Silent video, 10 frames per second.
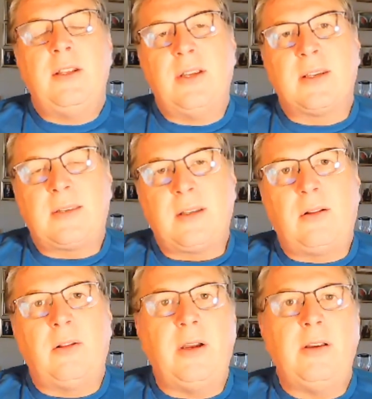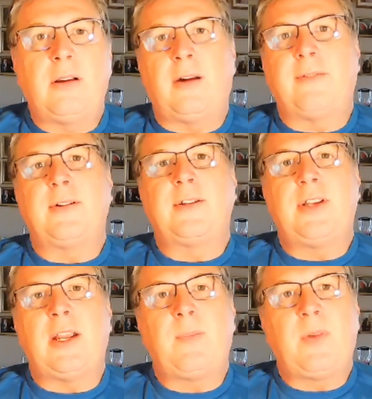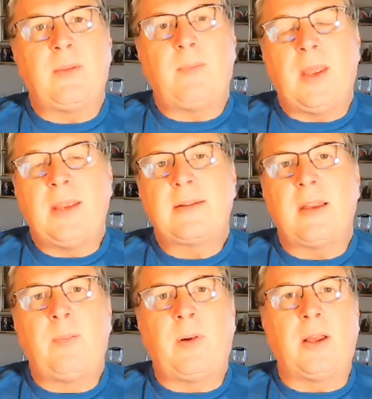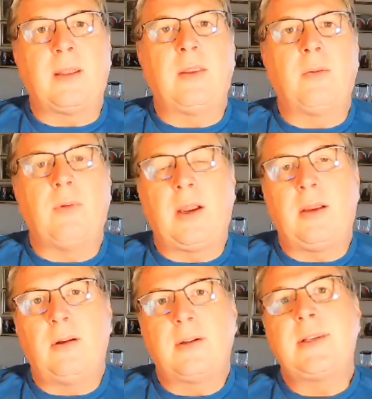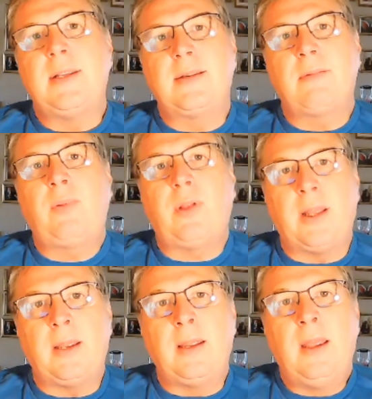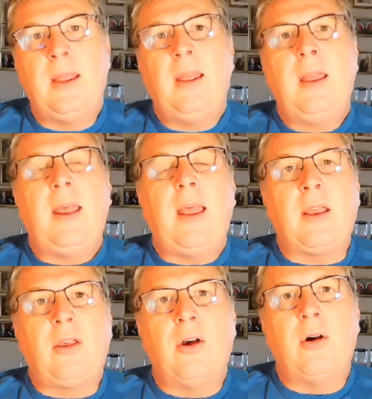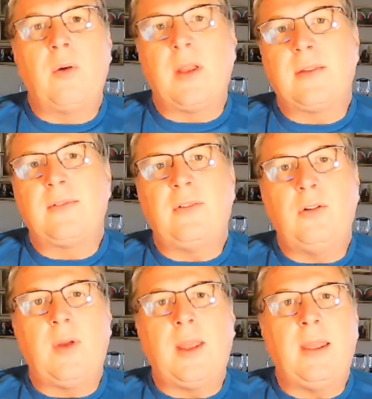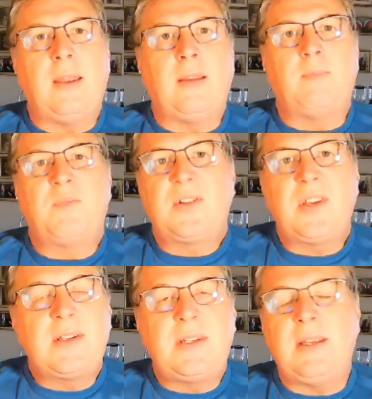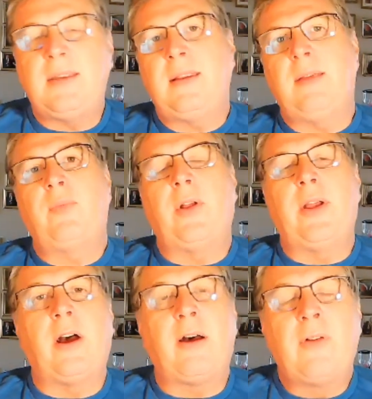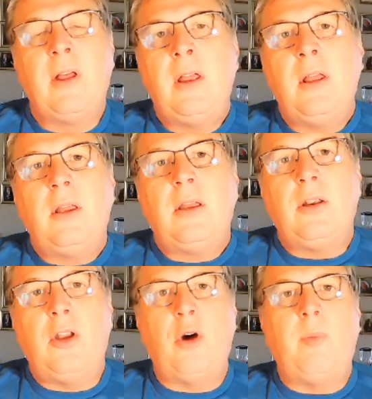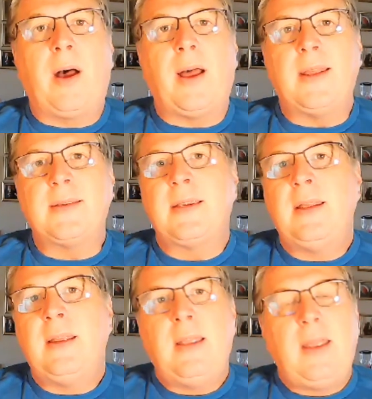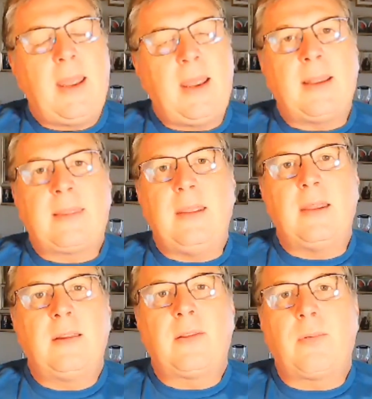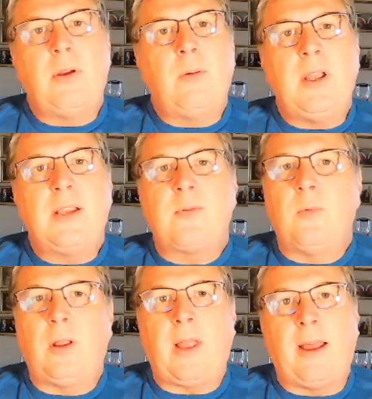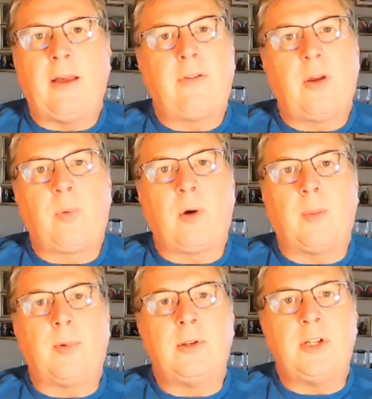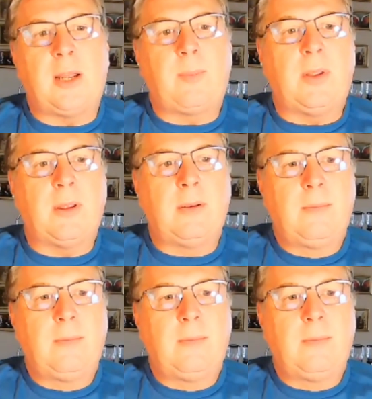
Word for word: Just declare your conference champion based upon the regular season play and go into a 16 team playoff, no byes, and at the end of three weeks, we'll have a proper champion.